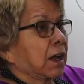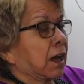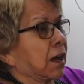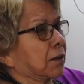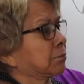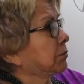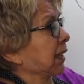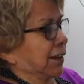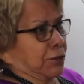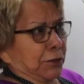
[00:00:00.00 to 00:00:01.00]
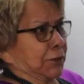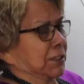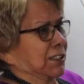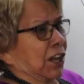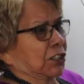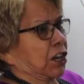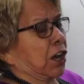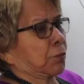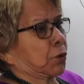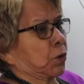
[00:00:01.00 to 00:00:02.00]
I don't know if it's
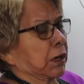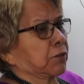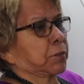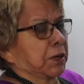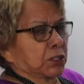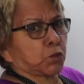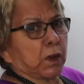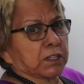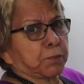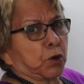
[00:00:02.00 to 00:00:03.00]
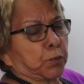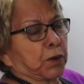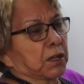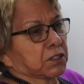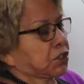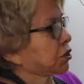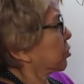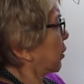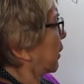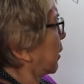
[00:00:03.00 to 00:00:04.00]
.com or whatever, but it's West Bow Press. Just
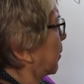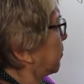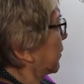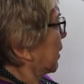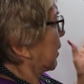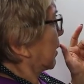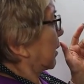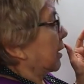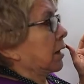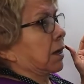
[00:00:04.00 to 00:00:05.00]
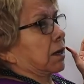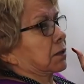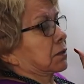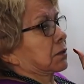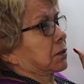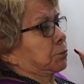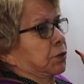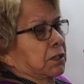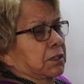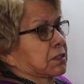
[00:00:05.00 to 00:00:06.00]
look it up. The
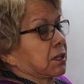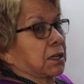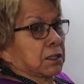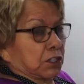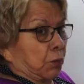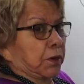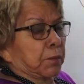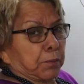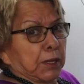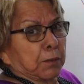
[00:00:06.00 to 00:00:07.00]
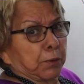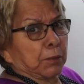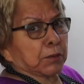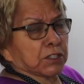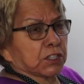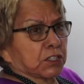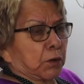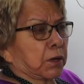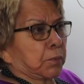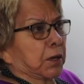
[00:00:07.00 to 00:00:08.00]
book it's already being published. It's
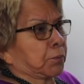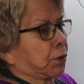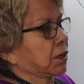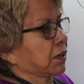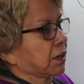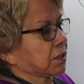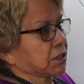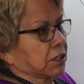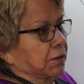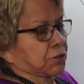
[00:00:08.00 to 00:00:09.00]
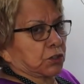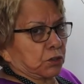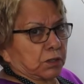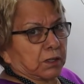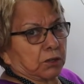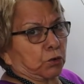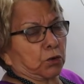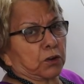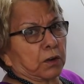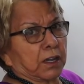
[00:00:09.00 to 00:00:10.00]
already being printed and stuff, so you can
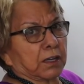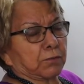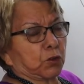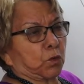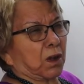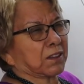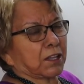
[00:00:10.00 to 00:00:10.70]
order ahead if you want.